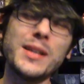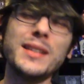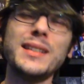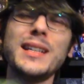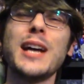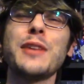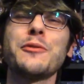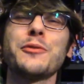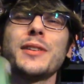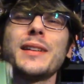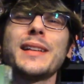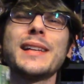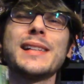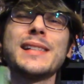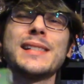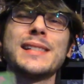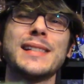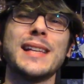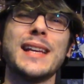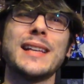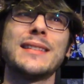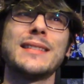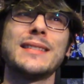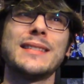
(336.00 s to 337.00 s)
not really a
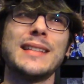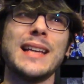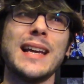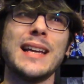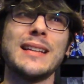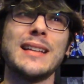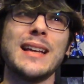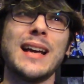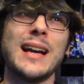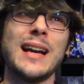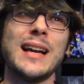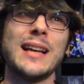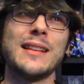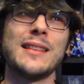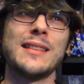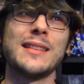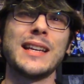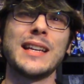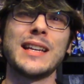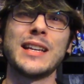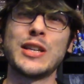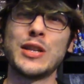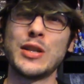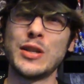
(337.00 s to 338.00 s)
set that I
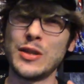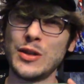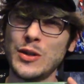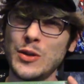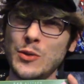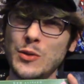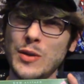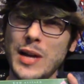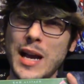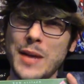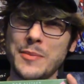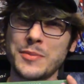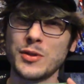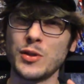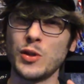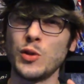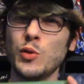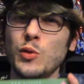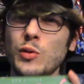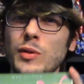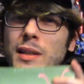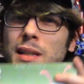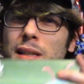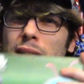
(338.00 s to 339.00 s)
think you
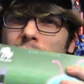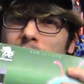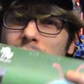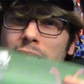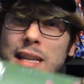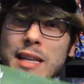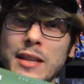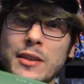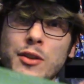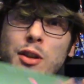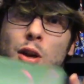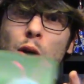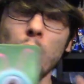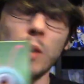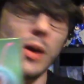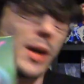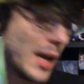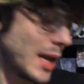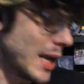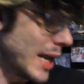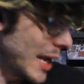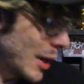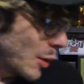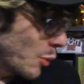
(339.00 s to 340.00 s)
absolutely need, though
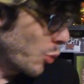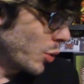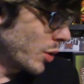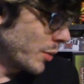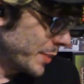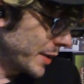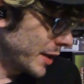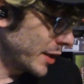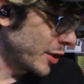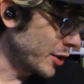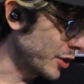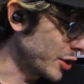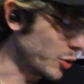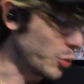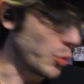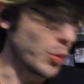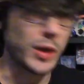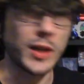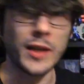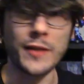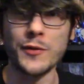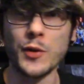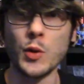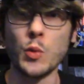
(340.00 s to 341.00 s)
it would be a good one
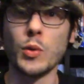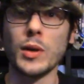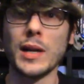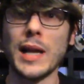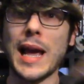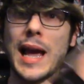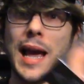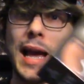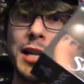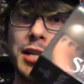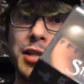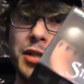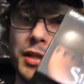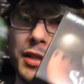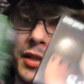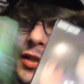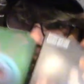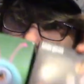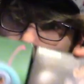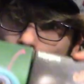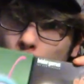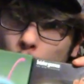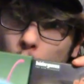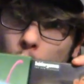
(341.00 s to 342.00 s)
if you want to add just
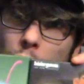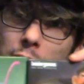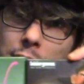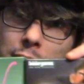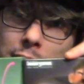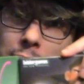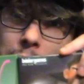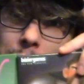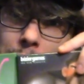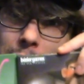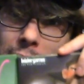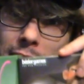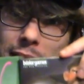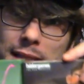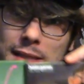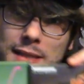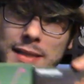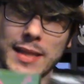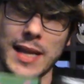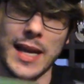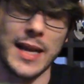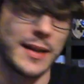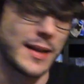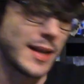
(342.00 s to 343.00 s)
to the base
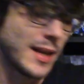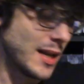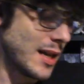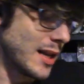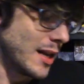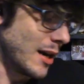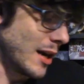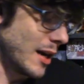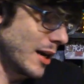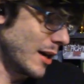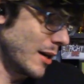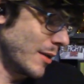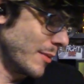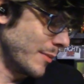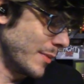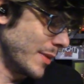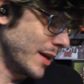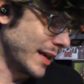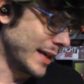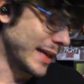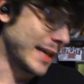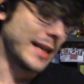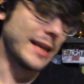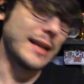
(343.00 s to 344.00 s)
set. Um,
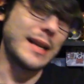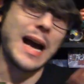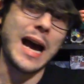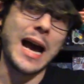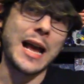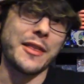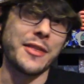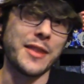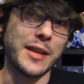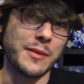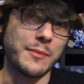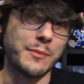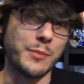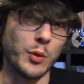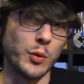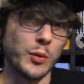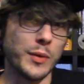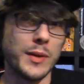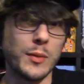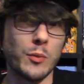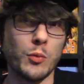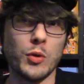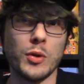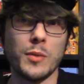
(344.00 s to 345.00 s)
again, I think
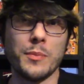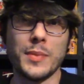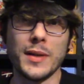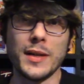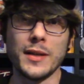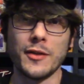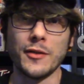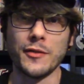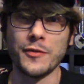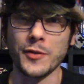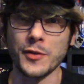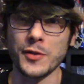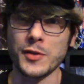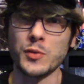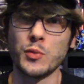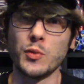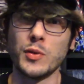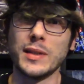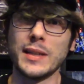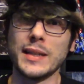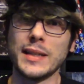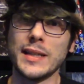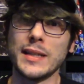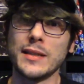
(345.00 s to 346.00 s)
Bullet would be the first
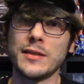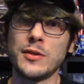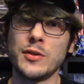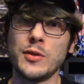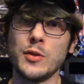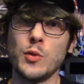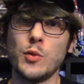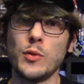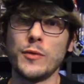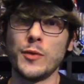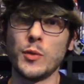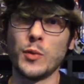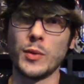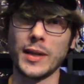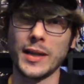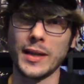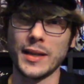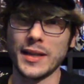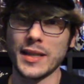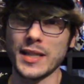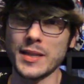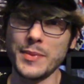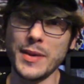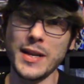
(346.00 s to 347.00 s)
one to get to if you want to get an
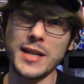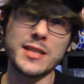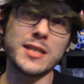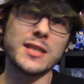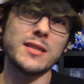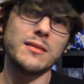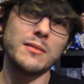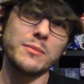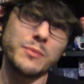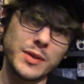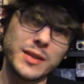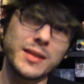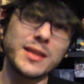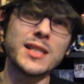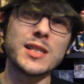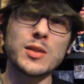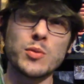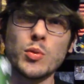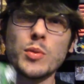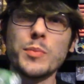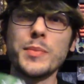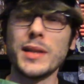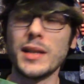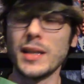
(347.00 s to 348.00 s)
expansion, but this
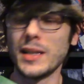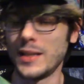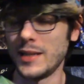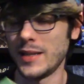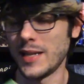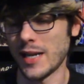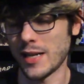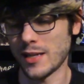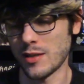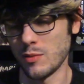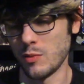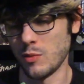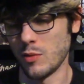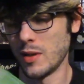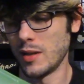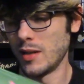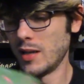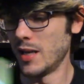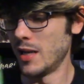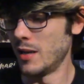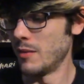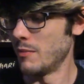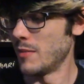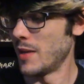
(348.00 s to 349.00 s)
would be the next one
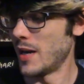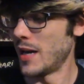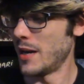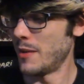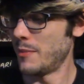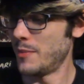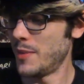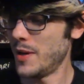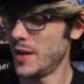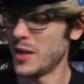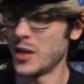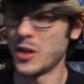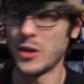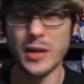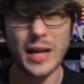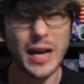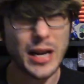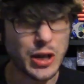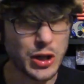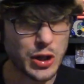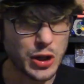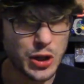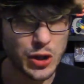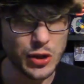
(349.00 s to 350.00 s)
in my opinion. A
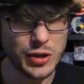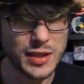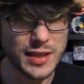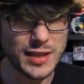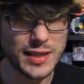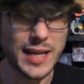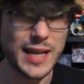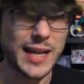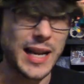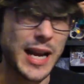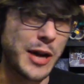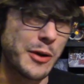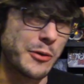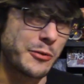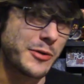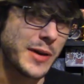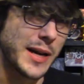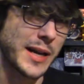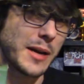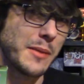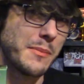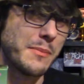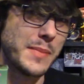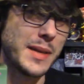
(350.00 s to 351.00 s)
good set, I
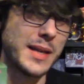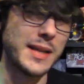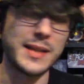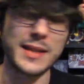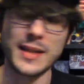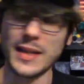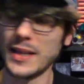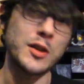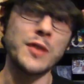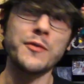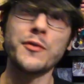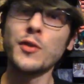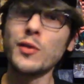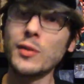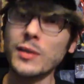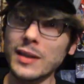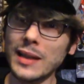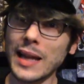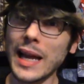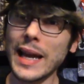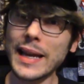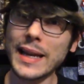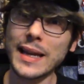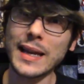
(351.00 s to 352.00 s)
recommend it. If you
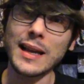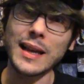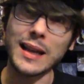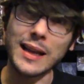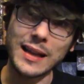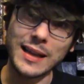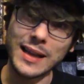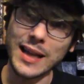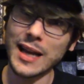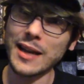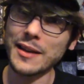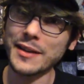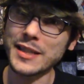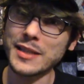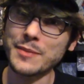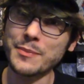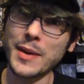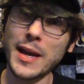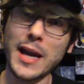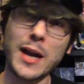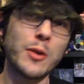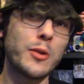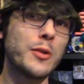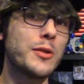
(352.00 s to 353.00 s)
like a lot of these
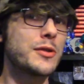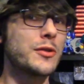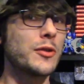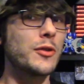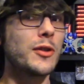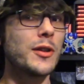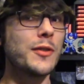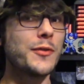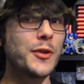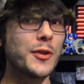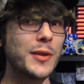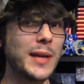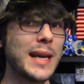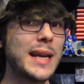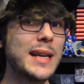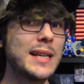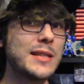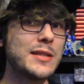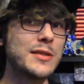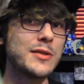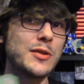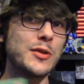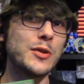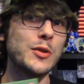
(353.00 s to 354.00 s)
powers or if you're
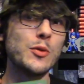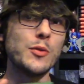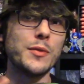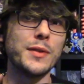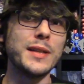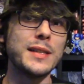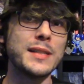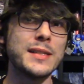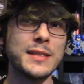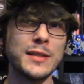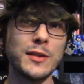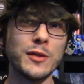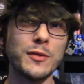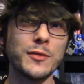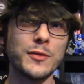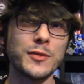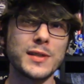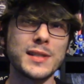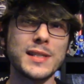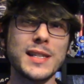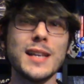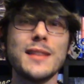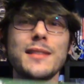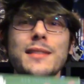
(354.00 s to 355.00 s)
into the silver
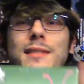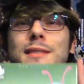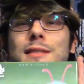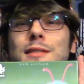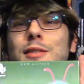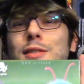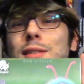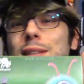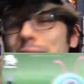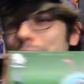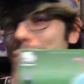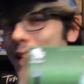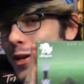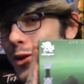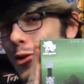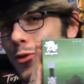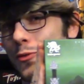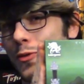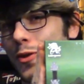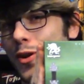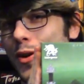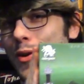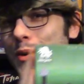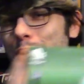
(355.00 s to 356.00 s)
set, you can't go
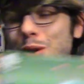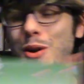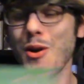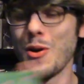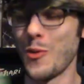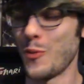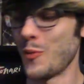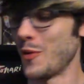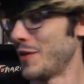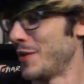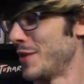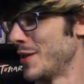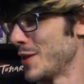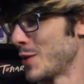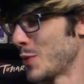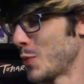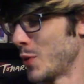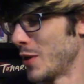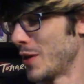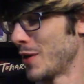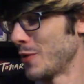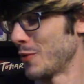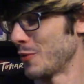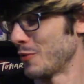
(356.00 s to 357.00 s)
wrong with this
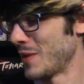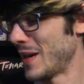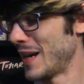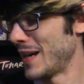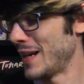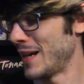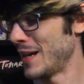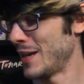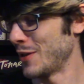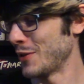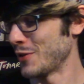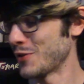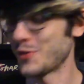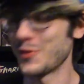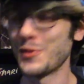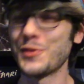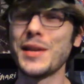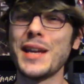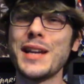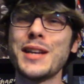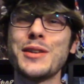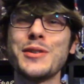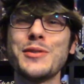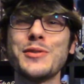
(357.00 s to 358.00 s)
one right here. So
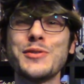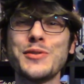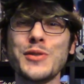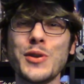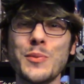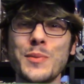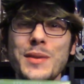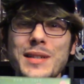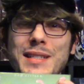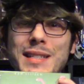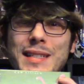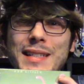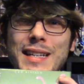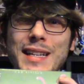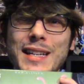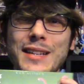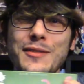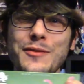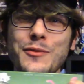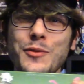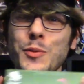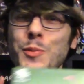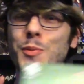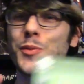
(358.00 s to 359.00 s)
thank you so much again
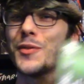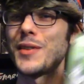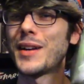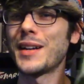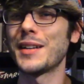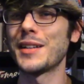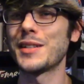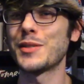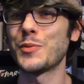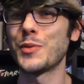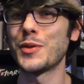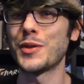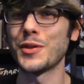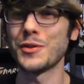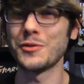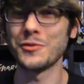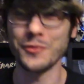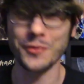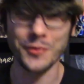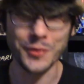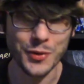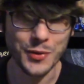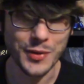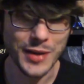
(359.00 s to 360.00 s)
for providing us with this
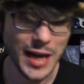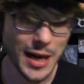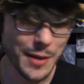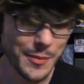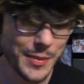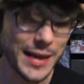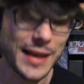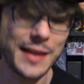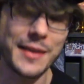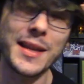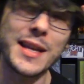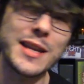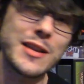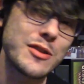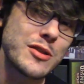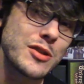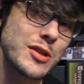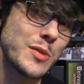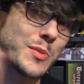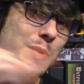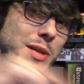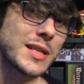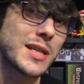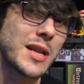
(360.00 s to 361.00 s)
review copy and thank you so
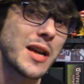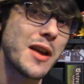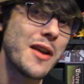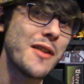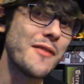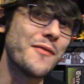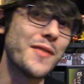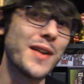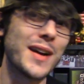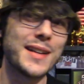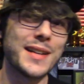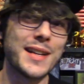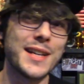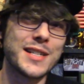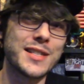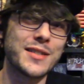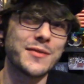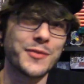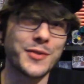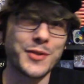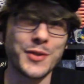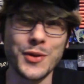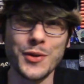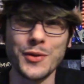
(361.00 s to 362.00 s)
much Vine Nation
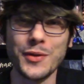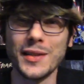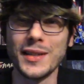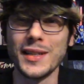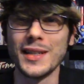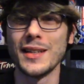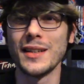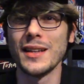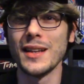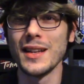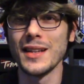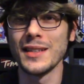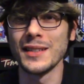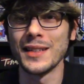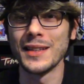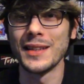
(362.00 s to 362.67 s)
for tuning in to